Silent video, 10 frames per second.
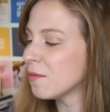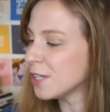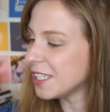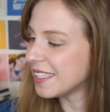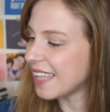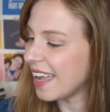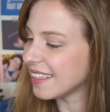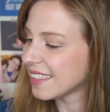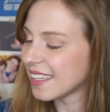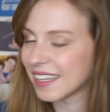But she
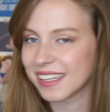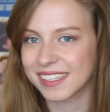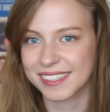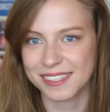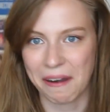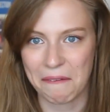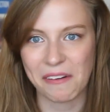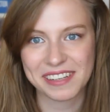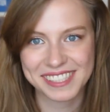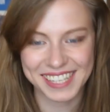sent Star
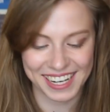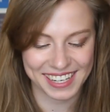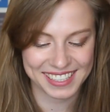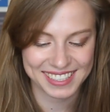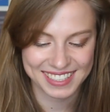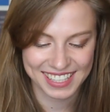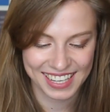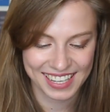Wars stickers.